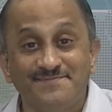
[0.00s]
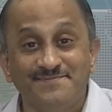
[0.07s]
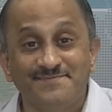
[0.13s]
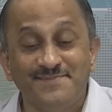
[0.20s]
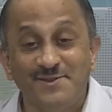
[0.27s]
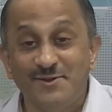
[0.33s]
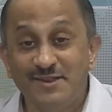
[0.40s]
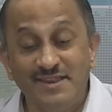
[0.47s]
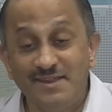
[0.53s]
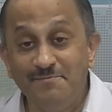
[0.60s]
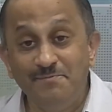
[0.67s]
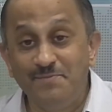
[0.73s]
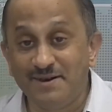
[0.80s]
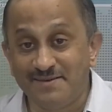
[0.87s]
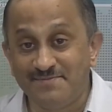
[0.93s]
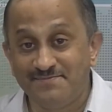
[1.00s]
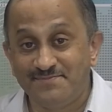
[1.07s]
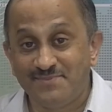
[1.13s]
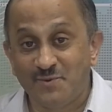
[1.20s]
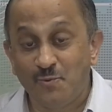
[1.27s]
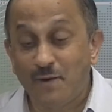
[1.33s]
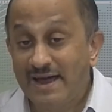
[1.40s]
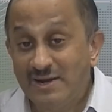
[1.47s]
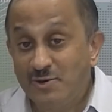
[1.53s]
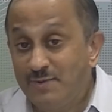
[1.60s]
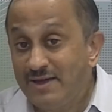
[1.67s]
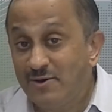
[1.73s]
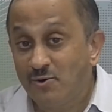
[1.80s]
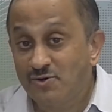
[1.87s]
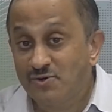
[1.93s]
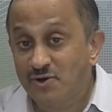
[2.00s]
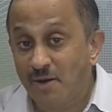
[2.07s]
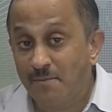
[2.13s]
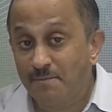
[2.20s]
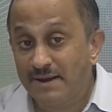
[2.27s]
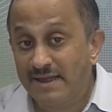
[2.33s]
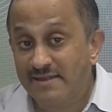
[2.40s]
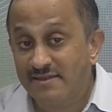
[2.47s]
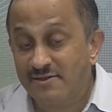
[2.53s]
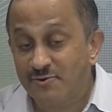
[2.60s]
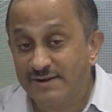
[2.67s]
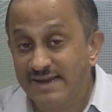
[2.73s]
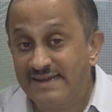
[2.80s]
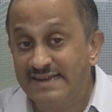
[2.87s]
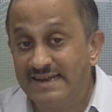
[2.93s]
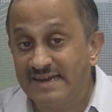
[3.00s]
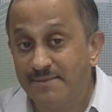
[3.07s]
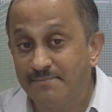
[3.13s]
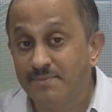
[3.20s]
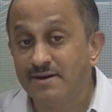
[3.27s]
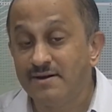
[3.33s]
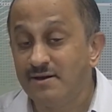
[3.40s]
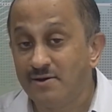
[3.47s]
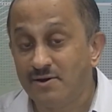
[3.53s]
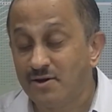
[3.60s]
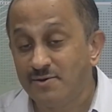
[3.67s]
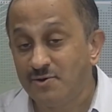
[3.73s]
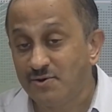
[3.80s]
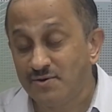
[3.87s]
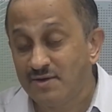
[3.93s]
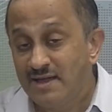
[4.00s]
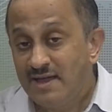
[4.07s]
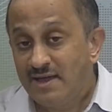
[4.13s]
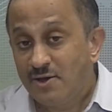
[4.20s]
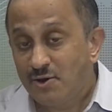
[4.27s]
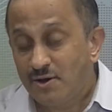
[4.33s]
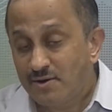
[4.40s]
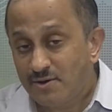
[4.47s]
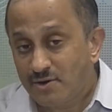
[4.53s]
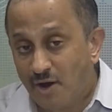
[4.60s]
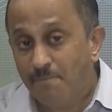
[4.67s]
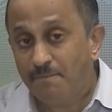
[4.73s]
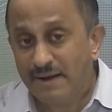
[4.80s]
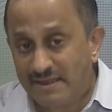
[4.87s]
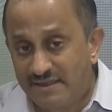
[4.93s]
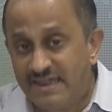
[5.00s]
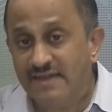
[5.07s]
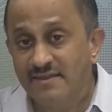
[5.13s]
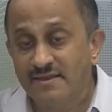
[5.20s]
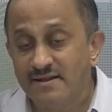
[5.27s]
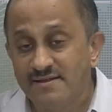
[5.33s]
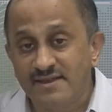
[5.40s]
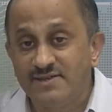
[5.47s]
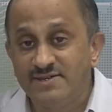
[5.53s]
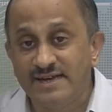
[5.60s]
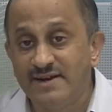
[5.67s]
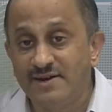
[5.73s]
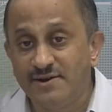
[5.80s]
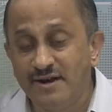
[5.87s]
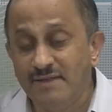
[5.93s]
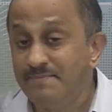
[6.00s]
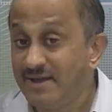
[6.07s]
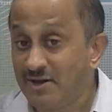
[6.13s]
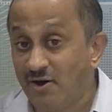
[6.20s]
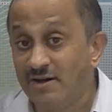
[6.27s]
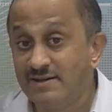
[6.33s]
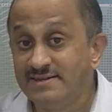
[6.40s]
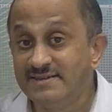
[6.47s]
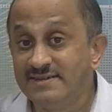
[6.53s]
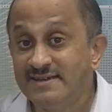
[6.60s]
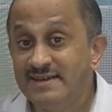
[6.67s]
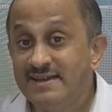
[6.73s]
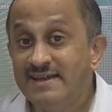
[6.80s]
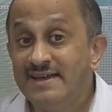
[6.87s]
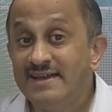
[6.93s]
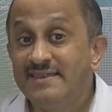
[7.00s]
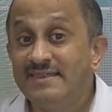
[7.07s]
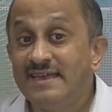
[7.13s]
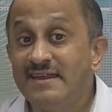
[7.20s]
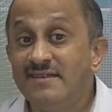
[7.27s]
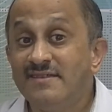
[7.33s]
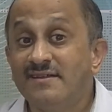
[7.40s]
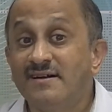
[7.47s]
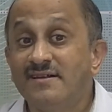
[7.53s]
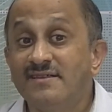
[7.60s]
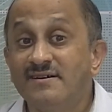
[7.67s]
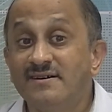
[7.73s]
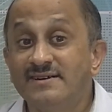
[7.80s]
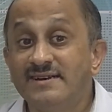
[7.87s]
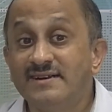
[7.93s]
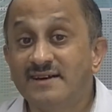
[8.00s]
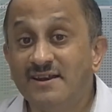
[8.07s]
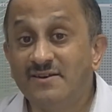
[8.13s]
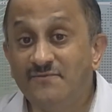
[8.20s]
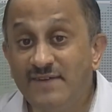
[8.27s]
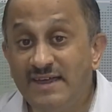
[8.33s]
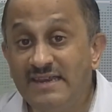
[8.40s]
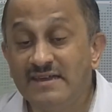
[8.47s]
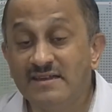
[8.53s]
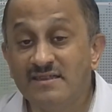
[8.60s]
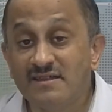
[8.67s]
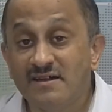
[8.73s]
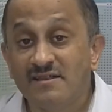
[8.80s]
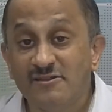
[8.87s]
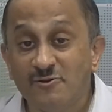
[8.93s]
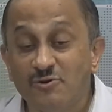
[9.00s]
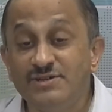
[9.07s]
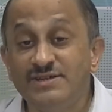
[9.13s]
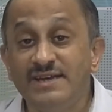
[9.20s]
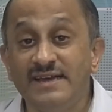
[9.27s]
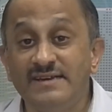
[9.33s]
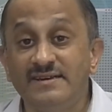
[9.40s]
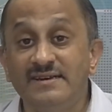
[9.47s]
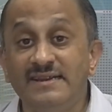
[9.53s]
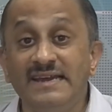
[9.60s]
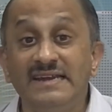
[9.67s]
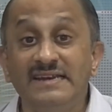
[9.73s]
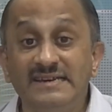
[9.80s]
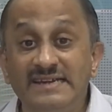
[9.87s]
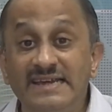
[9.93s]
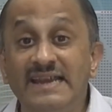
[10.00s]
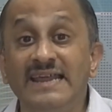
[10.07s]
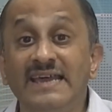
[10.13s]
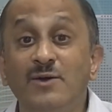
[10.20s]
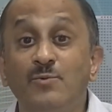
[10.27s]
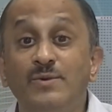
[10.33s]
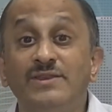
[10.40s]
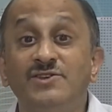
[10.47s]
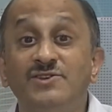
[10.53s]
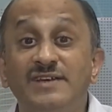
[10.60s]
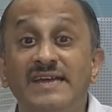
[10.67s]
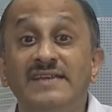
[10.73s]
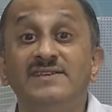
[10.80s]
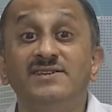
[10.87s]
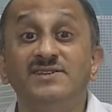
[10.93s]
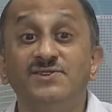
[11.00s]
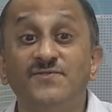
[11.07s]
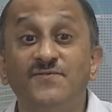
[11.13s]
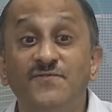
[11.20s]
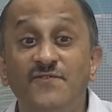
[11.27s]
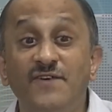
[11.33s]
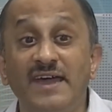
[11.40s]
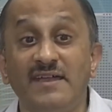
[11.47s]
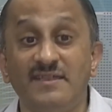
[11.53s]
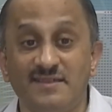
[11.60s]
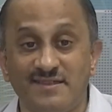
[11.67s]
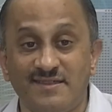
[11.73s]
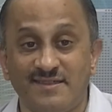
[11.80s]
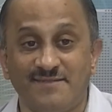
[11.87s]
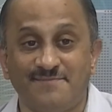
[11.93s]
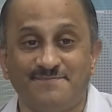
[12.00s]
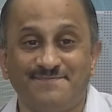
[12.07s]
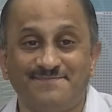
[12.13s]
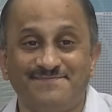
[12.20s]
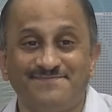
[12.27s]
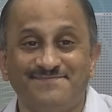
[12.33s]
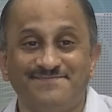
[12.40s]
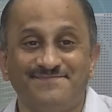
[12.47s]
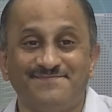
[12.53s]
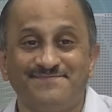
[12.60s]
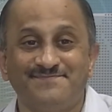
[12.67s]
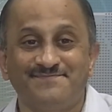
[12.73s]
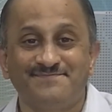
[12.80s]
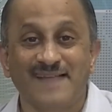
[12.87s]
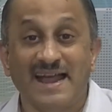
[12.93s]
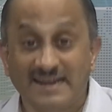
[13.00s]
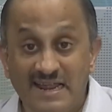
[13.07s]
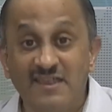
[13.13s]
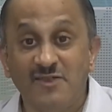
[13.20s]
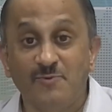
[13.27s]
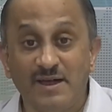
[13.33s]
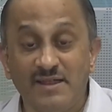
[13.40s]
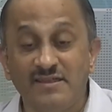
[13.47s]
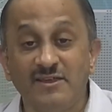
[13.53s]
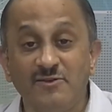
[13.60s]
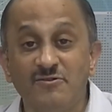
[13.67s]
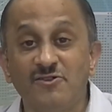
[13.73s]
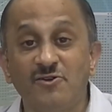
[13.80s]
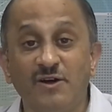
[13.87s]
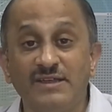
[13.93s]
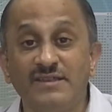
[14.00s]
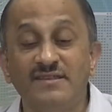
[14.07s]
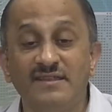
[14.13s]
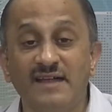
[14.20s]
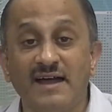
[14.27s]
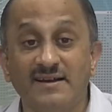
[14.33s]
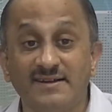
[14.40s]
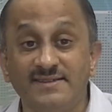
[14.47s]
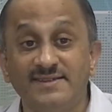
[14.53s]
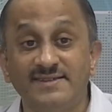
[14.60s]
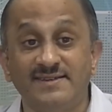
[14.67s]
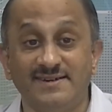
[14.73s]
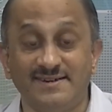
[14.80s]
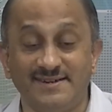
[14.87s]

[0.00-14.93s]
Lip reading: So it is simple. Why do we go to complex rotating number, complex signals in general? Because there is a certain convenience associated in dealing with changes of phase, at least where sinusoids are concerned.